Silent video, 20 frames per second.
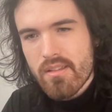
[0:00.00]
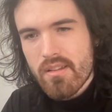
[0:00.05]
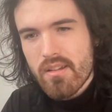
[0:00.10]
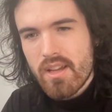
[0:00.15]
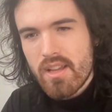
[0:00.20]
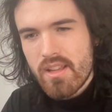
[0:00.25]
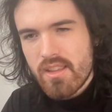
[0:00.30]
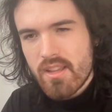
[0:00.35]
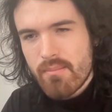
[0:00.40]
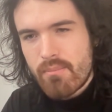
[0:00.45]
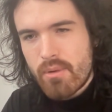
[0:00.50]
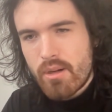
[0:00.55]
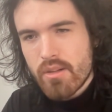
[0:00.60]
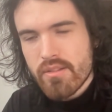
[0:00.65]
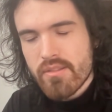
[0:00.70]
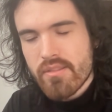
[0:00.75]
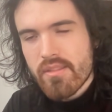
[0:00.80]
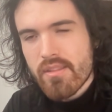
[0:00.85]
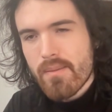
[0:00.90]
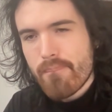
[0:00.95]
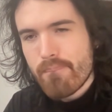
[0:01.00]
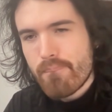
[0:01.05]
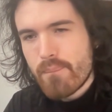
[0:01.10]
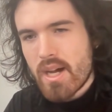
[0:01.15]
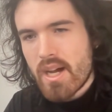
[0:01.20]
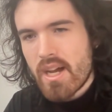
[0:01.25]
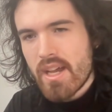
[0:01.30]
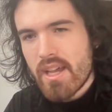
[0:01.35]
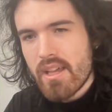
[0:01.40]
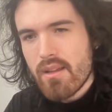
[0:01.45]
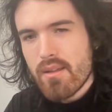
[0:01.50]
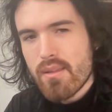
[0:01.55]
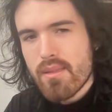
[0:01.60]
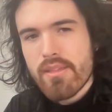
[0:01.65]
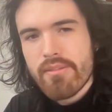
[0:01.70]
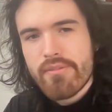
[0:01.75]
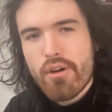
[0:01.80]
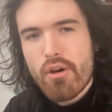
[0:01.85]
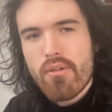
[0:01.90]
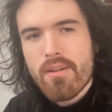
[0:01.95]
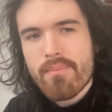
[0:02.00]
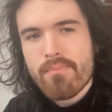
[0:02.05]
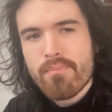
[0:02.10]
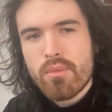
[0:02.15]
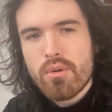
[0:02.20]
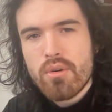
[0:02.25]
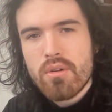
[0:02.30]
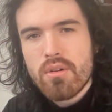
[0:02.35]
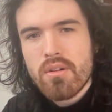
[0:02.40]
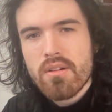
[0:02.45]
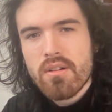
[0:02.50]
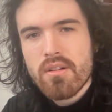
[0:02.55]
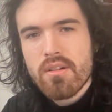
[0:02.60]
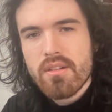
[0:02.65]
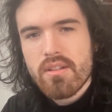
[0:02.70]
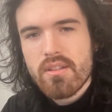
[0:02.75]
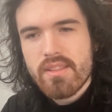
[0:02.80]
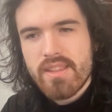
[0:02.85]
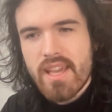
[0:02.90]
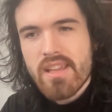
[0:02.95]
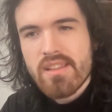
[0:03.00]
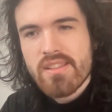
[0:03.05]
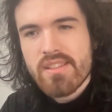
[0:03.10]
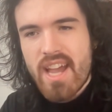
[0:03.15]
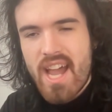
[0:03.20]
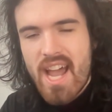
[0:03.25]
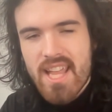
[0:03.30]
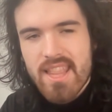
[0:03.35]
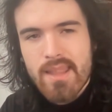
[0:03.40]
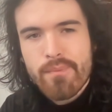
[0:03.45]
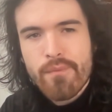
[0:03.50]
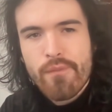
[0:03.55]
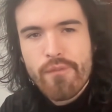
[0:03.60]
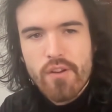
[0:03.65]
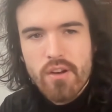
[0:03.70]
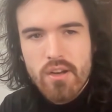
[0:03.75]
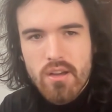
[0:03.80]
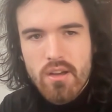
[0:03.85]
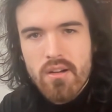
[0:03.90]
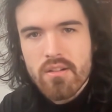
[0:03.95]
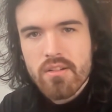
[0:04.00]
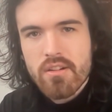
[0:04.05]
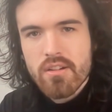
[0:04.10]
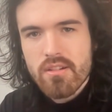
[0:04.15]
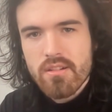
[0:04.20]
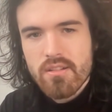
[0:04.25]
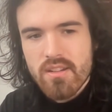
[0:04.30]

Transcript: in their models by throwing more data at them for longer.